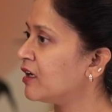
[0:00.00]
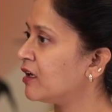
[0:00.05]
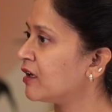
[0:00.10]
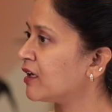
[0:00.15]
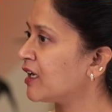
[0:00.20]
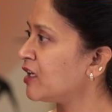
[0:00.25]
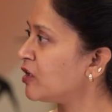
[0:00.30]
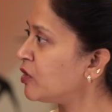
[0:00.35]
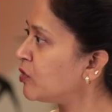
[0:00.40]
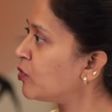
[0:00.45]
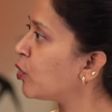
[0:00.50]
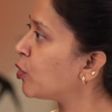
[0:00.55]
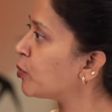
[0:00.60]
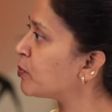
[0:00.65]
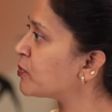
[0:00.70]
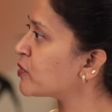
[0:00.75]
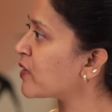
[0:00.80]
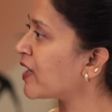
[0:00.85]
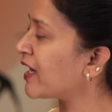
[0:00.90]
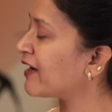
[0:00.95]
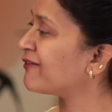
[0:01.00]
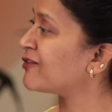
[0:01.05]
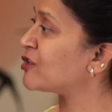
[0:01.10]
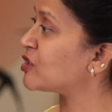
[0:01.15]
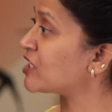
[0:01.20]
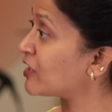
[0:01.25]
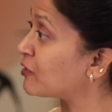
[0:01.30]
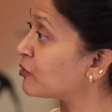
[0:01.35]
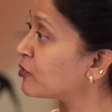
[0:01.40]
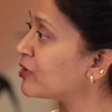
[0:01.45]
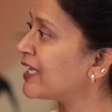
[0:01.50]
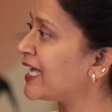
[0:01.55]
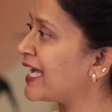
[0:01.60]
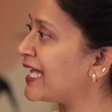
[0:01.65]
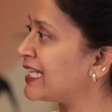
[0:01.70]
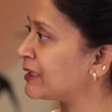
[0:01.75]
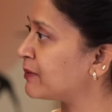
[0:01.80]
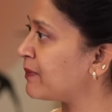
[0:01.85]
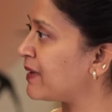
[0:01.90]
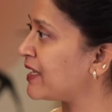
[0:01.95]
can you hope to have general
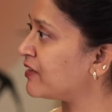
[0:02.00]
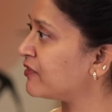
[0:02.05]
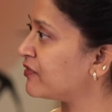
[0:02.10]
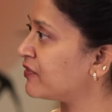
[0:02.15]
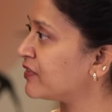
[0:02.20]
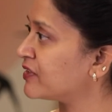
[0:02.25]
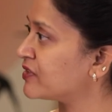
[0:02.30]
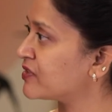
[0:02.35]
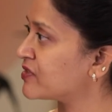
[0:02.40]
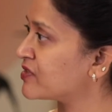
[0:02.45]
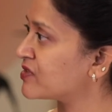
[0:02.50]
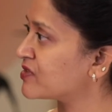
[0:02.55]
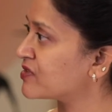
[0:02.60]
health benefits?